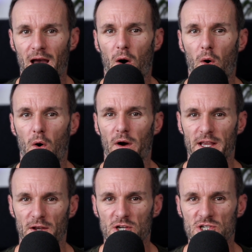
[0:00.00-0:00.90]
or
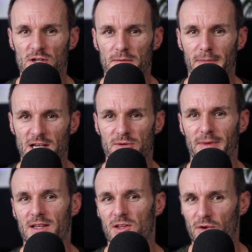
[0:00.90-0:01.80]
Inertial
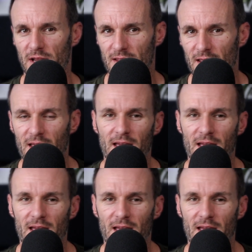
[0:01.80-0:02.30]
Measurement Unit,